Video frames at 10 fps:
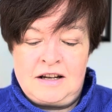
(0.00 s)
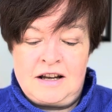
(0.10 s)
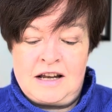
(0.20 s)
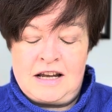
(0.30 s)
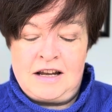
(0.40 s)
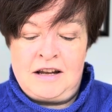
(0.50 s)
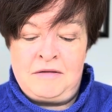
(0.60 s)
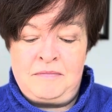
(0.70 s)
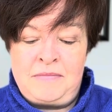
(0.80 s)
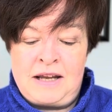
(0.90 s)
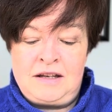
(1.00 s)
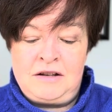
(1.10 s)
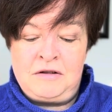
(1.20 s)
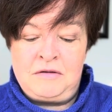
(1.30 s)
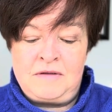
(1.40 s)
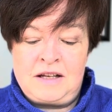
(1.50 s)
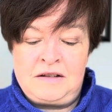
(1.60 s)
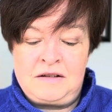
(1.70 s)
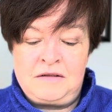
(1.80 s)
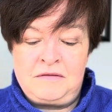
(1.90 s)
I bet you
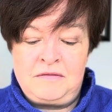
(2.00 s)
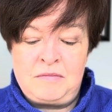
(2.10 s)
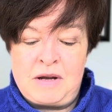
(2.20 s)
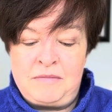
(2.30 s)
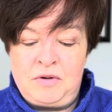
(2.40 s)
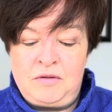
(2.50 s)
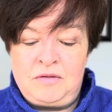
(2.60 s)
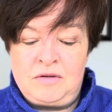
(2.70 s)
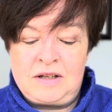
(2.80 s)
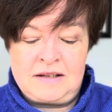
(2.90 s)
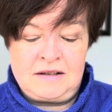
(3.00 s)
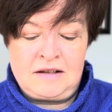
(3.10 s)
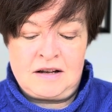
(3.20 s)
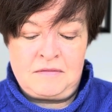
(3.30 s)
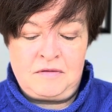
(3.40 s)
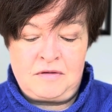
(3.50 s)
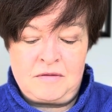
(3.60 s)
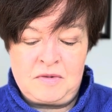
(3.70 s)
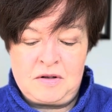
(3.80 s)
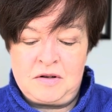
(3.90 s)
that the bamboo doesn't come
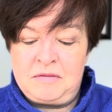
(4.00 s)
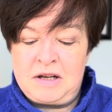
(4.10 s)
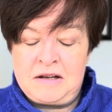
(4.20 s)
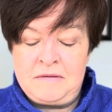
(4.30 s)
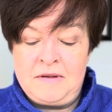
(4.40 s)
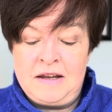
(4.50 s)
from Serbia,